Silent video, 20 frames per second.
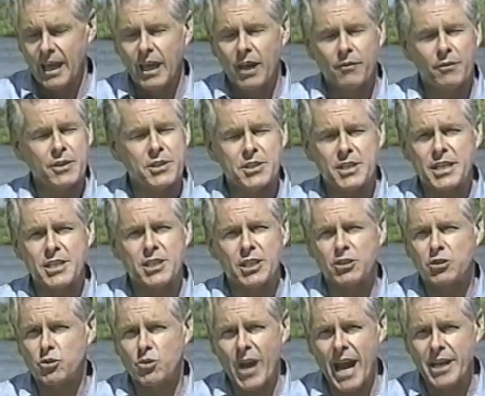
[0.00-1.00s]
This is a
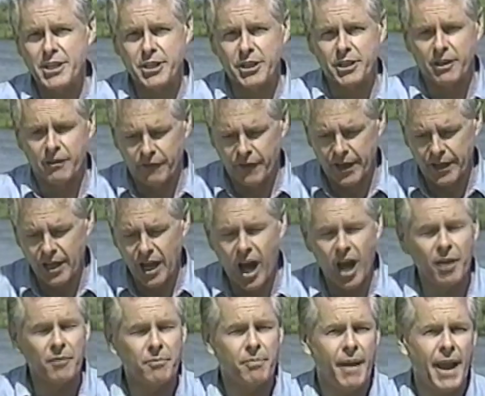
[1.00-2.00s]
tragic event
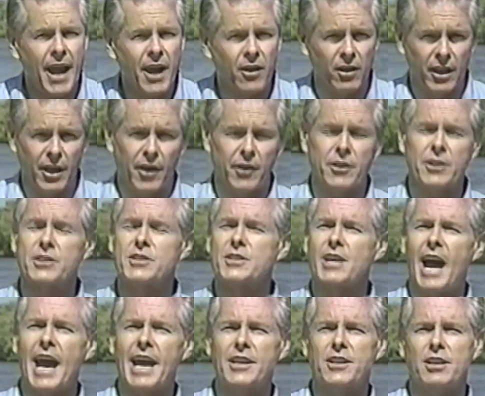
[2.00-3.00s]
unparalleled in
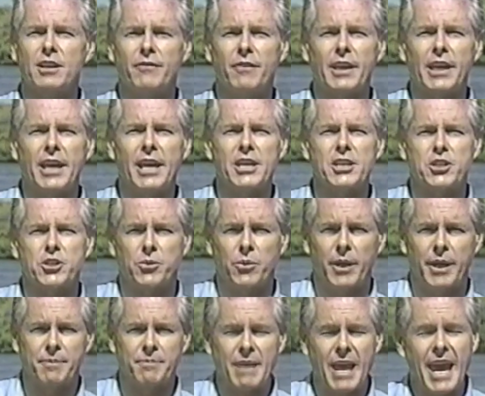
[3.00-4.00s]
scientific history.